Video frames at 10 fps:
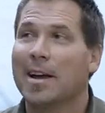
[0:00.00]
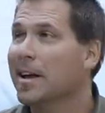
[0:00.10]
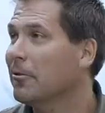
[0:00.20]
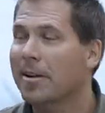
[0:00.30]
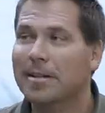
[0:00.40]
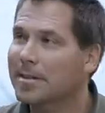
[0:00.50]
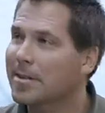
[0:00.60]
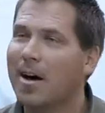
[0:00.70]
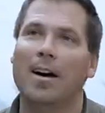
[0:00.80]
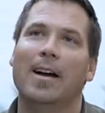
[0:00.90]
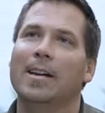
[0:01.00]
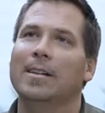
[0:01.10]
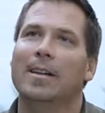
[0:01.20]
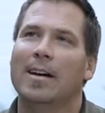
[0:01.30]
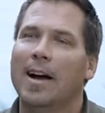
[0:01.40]
I can run a saw. I
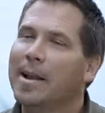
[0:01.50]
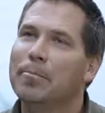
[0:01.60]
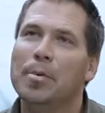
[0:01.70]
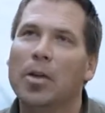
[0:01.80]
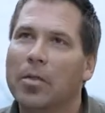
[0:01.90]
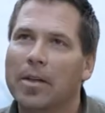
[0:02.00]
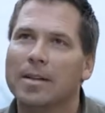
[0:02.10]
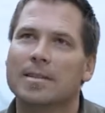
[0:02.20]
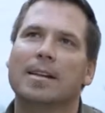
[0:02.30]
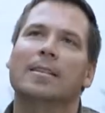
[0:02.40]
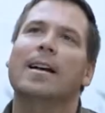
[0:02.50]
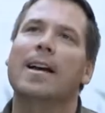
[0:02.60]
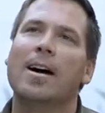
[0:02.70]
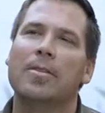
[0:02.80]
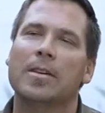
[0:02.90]
can, I can build things. I can
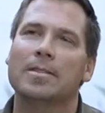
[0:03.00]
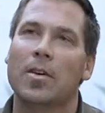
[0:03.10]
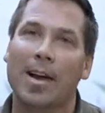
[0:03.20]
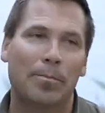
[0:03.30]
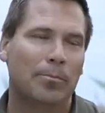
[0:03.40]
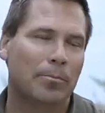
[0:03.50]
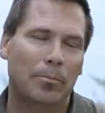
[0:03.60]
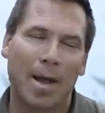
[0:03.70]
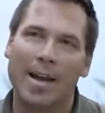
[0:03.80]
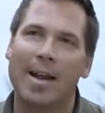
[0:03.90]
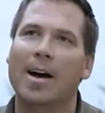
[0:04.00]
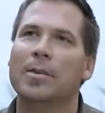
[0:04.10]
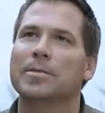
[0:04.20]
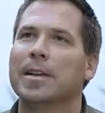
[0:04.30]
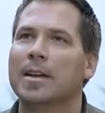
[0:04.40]
lay out things. I can paint a
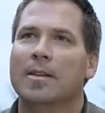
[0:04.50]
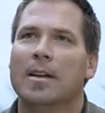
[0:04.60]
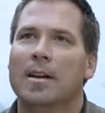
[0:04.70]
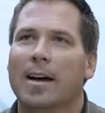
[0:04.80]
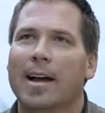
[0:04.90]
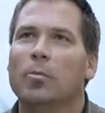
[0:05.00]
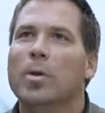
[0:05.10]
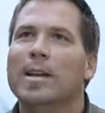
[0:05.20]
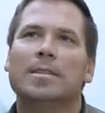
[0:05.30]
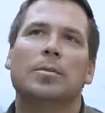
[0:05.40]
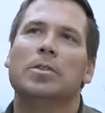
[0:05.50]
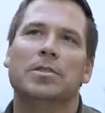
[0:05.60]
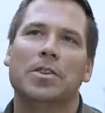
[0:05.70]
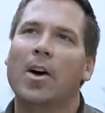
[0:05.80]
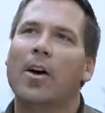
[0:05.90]
house. I can, I can weed
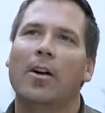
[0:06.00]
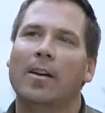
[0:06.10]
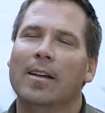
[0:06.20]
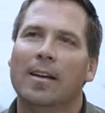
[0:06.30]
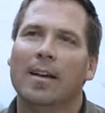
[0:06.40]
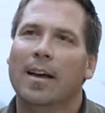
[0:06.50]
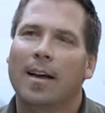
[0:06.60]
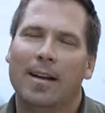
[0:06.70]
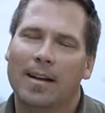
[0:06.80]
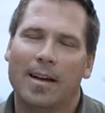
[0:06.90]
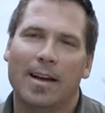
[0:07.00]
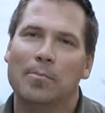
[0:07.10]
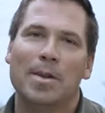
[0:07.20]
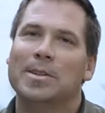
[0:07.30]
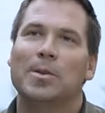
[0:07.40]
someone's yard, and I
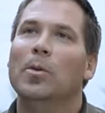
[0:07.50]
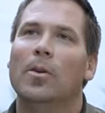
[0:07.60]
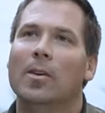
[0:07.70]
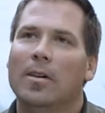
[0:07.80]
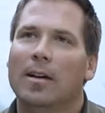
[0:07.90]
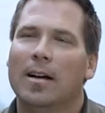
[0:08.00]
can be a tool.